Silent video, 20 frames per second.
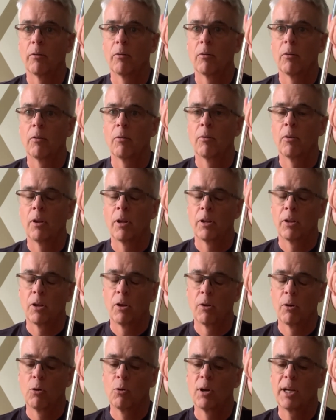you
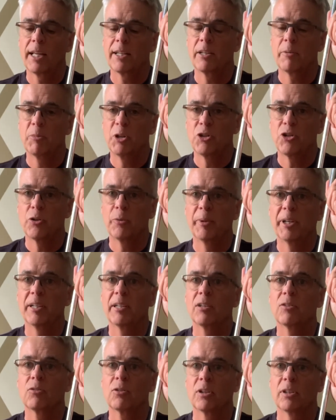look at the measurement,
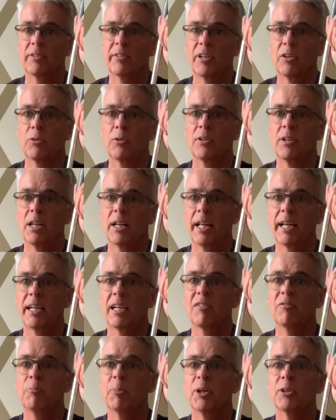it's going to tell you the length
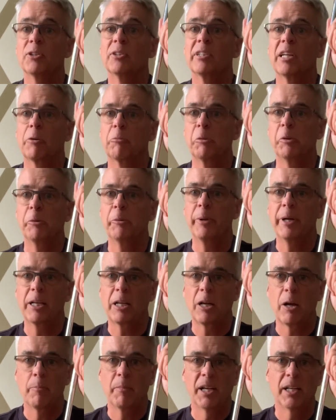of putter that we
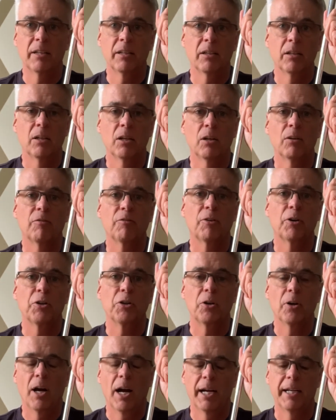recommend for your
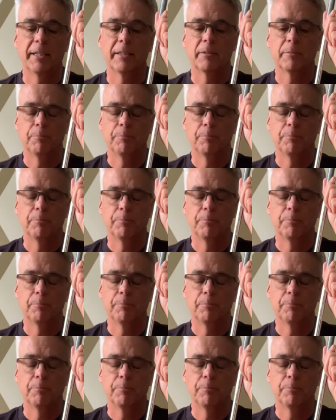height.